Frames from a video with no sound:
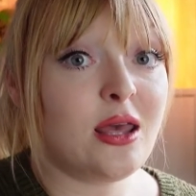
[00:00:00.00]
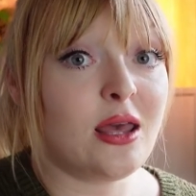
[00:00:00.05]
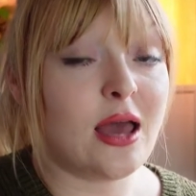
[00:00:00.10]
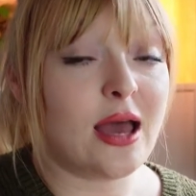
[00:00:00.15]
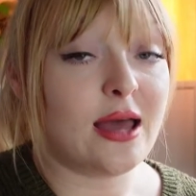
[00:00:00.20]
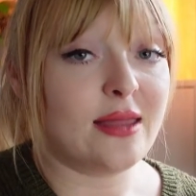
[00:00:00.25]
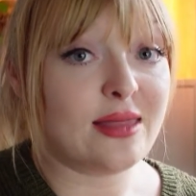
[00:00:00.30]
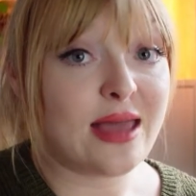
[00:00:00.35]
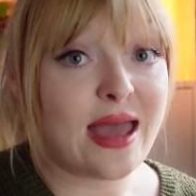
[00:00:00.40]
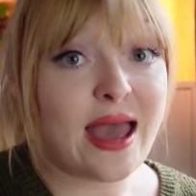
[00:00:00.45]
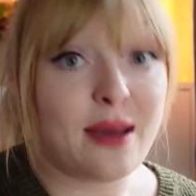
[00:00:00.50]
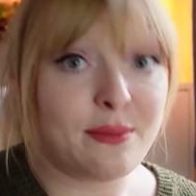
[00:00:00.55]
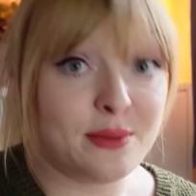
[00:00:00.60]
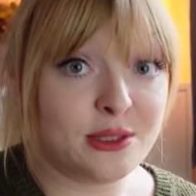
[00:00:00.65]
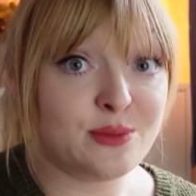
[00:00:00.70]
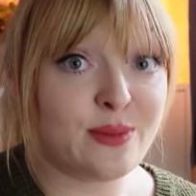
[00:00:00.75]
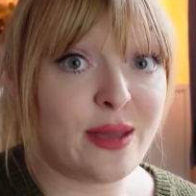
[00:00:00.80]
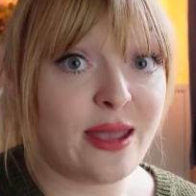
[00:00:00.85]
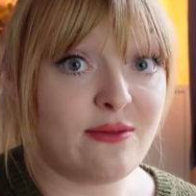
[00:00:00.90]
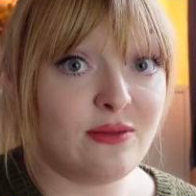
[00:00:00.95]
and they're happy
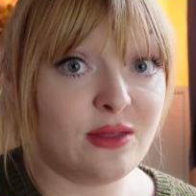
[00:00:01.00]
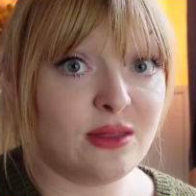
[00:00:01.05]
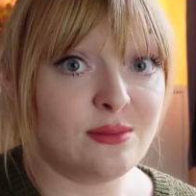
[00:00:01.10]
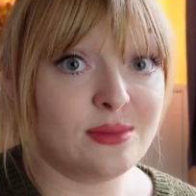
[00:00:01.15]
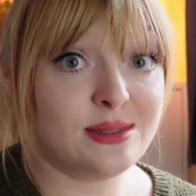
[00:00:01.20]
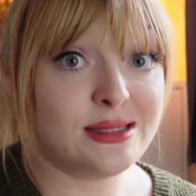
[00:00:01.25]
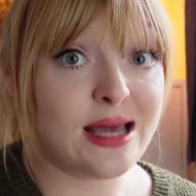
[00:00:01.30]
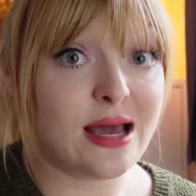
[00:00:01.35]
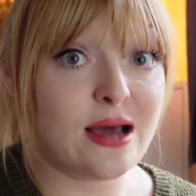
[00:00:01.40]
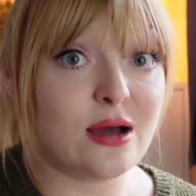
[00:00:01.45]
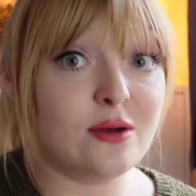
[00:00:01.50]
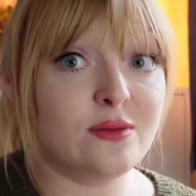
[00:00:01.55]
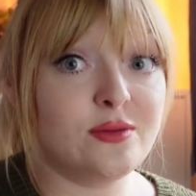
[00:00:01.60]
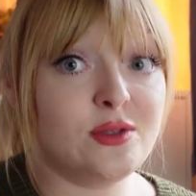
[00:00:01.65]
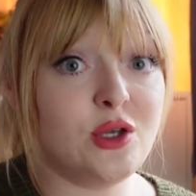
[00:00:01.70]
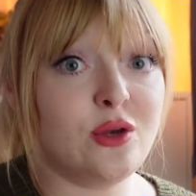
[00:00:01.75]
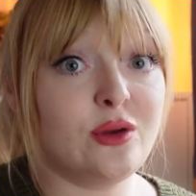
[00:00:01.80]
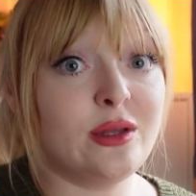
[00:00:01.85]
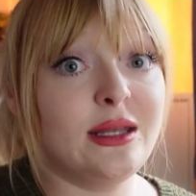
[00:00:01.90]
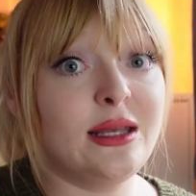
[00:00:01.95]
to pay for themselves,
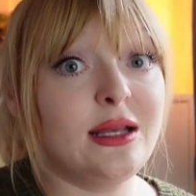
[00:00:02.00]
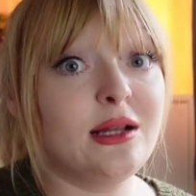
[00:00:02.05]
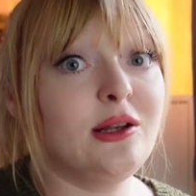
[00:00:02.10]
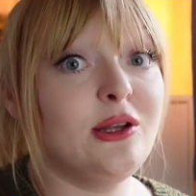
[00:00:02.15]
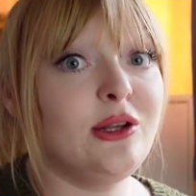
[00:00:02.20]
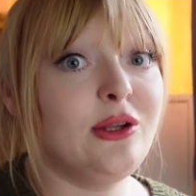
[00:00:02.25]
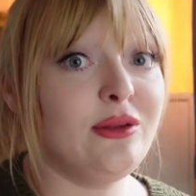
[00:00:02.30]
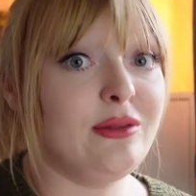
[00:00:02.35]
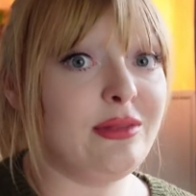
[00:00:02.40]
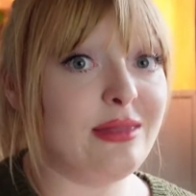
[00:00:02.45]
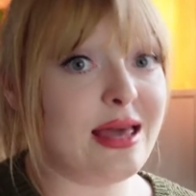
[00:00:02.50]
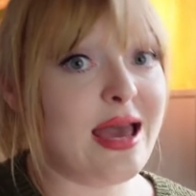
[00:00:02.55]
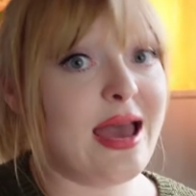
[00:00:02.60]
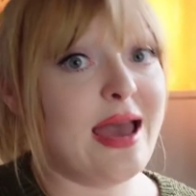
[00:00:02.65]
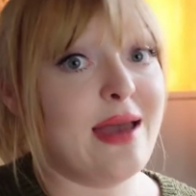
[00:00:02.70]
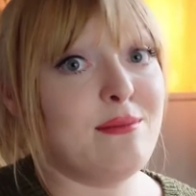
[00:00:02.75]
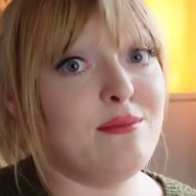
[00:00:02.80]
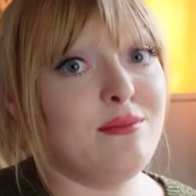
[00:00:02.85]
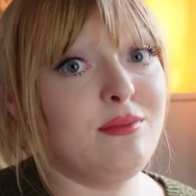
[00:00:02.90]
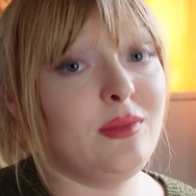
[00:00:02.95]
you can include
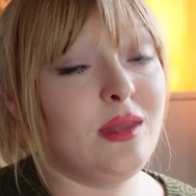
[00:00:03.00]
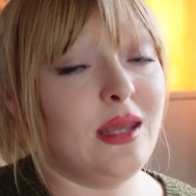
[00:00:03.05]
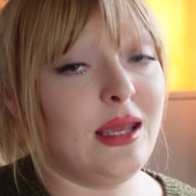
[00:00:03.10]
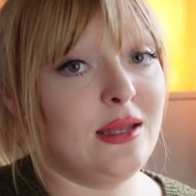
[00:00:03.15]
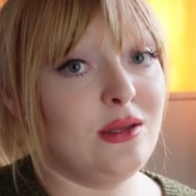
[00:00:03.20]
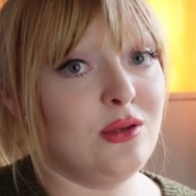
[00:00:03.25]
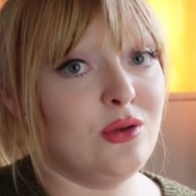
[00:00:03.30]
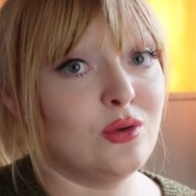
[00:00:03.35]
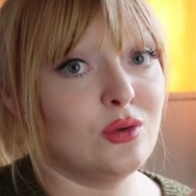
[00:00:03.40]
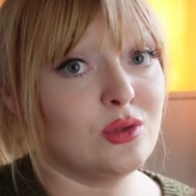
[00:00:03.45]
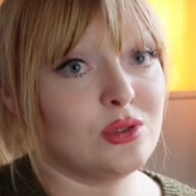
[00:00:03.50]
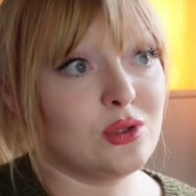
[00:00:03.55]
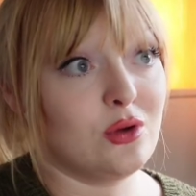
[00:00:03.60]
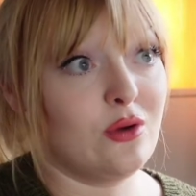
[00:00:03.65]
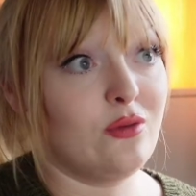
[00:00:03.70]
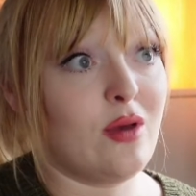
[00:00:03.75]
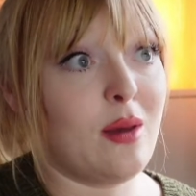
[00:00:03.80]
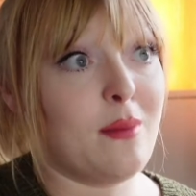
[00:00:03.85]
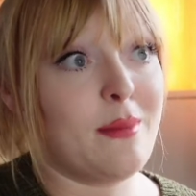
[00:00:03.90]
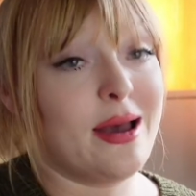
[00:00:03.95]
them in your sort
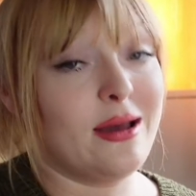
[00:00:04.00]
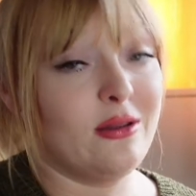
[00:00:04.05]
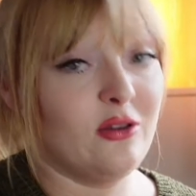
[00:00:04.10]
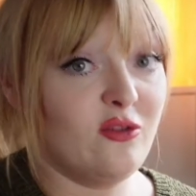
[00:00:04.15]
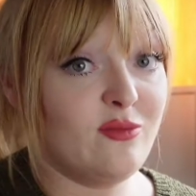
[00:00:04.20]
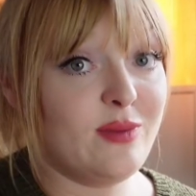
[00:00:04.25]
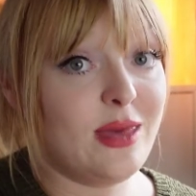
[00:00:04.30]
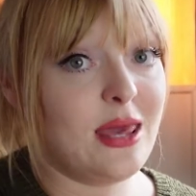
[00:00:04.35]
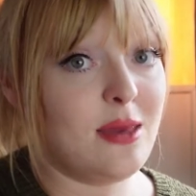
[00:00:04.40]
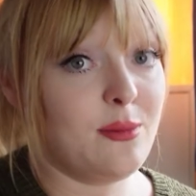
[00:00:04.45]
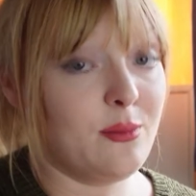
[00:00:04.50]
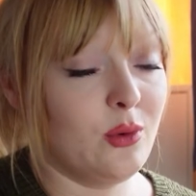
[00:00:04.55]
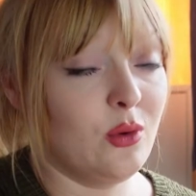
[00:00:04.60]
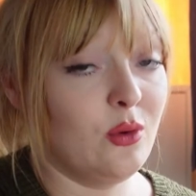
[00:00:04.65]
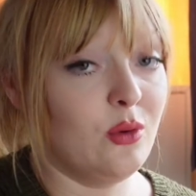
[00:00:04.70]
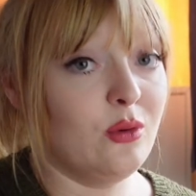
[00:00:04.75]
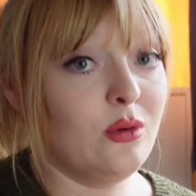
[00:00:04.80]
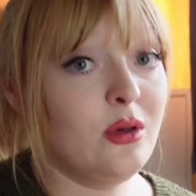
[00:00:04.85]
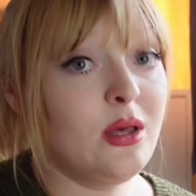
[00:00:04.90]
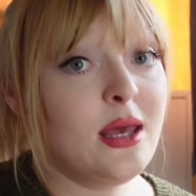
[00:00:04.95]
of amount of
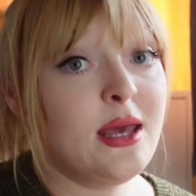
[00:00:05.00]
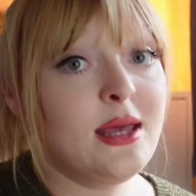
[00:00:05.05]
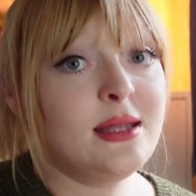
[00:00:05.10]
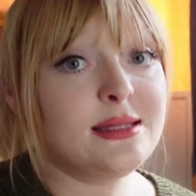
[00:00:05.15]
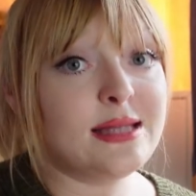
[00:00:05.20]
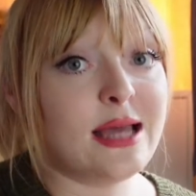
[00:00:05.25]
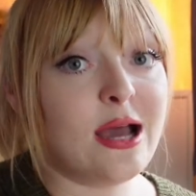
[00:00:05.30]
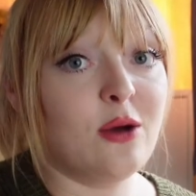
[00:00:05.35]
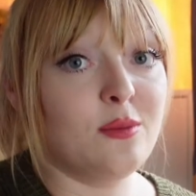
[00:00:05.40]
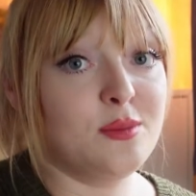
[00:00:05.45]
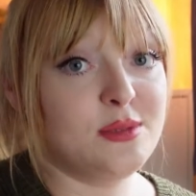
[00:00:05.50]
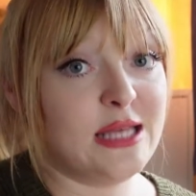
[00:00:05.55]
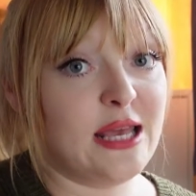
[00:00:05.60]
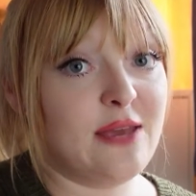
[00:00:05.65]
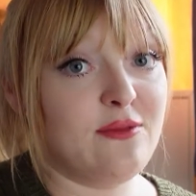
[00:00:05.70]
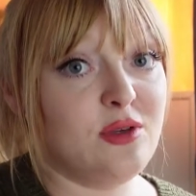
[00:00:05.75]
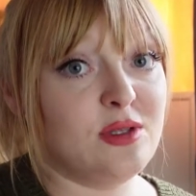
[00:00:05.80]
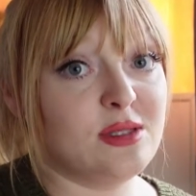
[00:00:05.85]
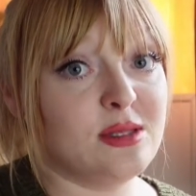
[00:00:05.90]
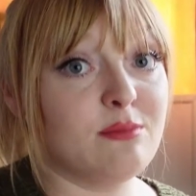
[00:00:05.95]
people to help
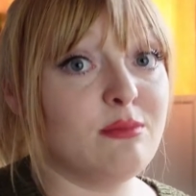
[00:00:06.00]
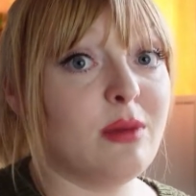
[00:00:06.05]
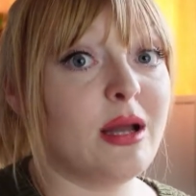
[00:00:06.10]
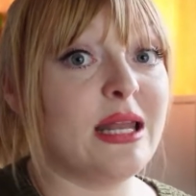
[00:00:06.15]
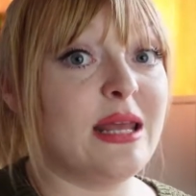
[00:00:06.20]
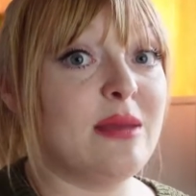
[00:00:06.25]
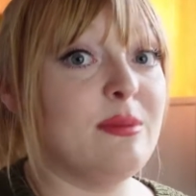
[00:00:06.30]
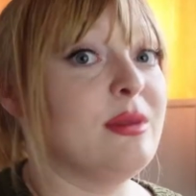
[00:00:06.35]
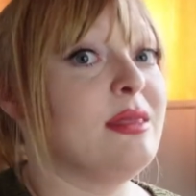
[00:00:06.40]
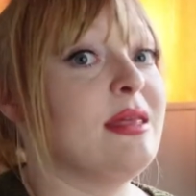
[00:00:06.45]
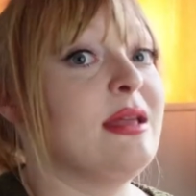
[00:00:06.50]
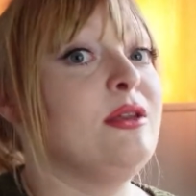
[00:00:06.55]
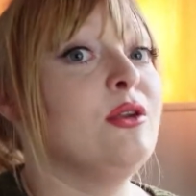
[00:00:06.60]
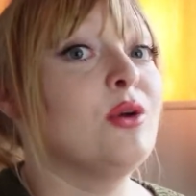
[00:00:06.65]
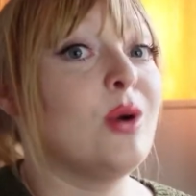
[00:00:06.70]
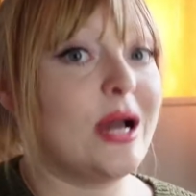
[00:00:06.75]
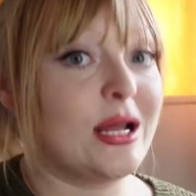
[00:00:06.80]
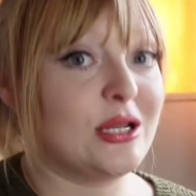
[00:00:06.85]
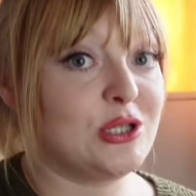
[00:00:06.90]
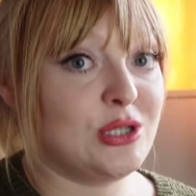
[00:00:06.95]
save you some money, but then
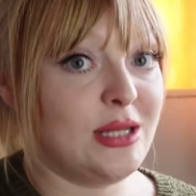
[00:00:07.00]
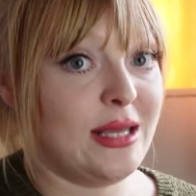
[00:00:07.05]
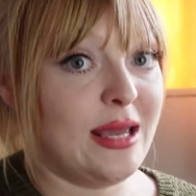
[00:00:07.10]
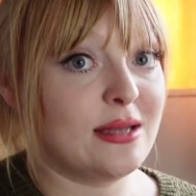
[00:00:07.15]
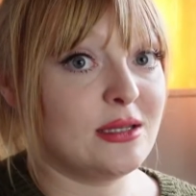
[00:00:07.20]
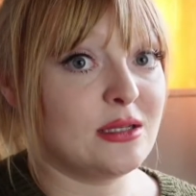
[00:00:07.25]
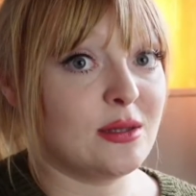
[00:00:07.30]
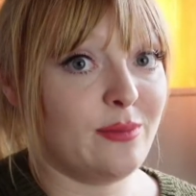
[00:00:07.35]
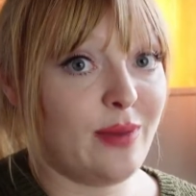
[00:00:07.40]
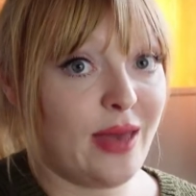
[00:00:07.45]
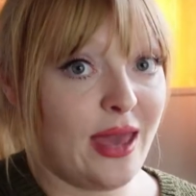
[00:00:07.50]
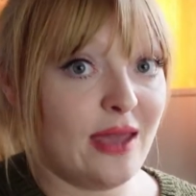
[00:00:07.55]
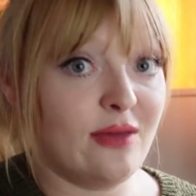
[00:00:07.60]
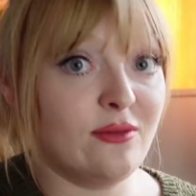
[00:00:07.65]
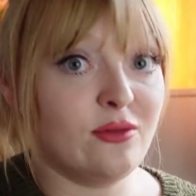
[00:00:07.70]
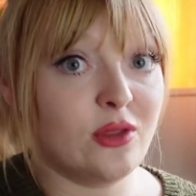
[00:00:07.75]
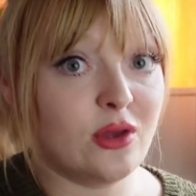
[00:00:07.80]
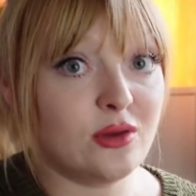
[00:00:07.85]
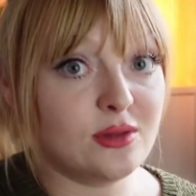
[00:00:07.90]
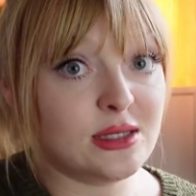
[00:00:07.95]
not actually end up paying
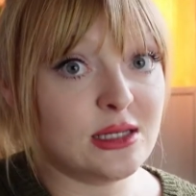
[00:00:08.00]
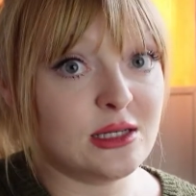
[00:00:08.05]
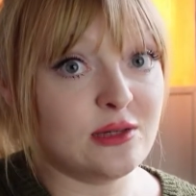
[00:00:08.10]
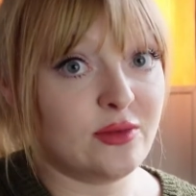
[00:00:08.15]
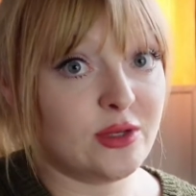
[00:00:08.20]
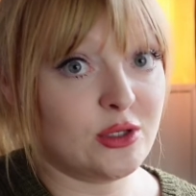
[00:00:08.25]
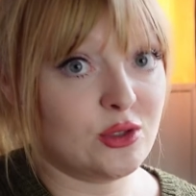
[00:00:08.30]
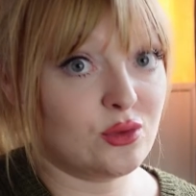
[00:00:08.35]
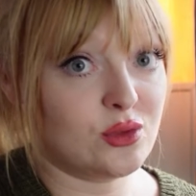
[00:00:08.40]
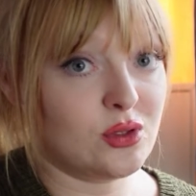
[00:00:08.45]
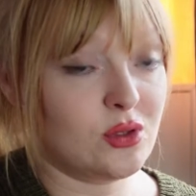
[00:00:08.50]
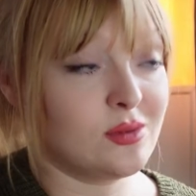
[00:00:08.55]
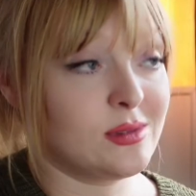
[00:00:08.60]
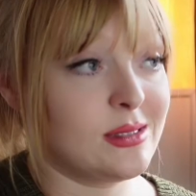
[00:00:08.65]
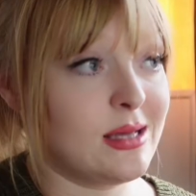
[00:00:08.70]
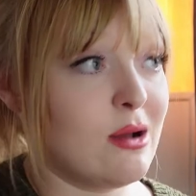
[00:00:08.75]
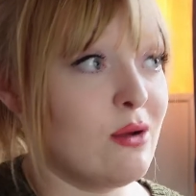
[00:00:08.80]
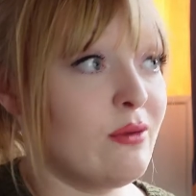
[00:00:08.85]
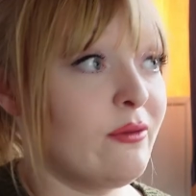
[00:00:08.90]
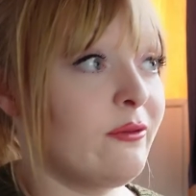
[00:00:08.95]
for those individuals
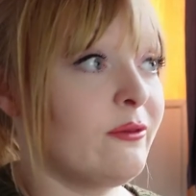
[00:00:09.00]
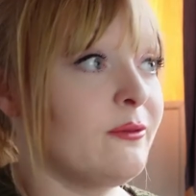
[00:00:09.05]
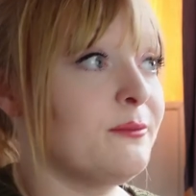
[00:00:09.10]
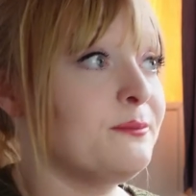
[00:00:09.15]
yourself.